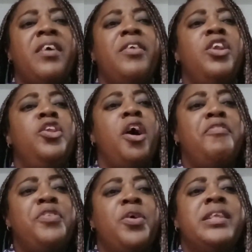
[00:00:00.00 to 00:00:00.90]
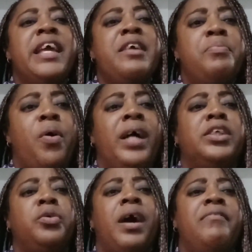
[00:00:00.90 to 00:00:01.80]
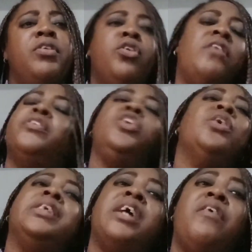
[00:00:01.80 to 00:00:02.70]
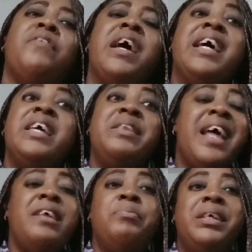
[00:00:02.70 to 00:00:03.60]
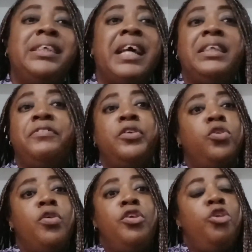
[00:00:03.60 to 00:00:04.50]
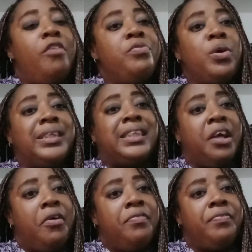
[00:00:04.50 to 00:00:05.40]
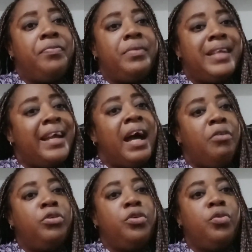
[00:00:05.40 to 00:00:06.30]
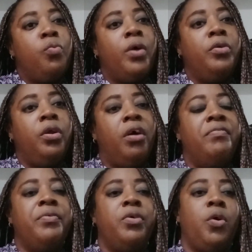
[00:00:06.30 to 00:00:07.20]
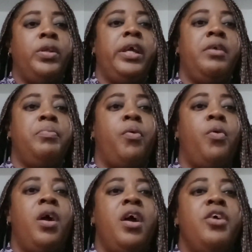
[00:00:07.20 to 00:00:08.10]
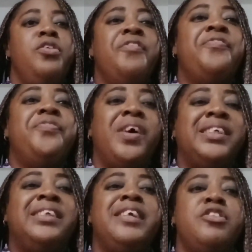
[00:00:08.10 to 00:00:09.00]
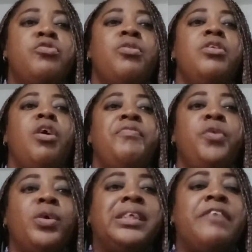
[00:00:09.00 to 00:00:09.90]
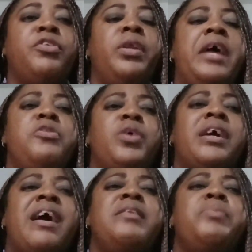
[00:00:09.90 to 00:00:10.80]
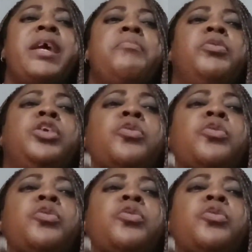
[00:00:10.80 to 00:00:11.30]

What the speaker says: love your neighbor as you have loved yourself. It then means that if you don't love yourself, then how do you want to love your neighbor? You first need to love yourself so that you can be able to